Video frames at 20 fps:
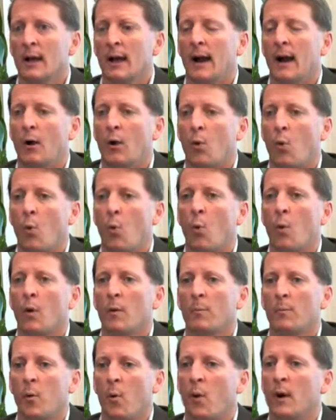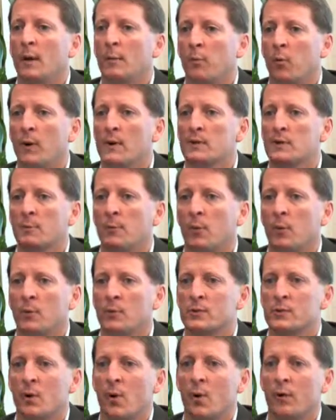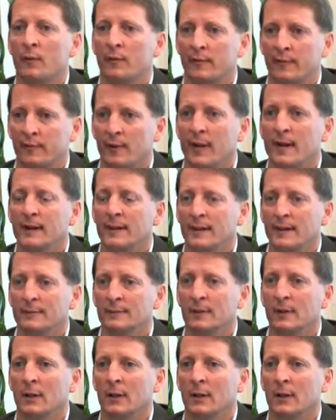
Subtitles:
Our core party principles are reflected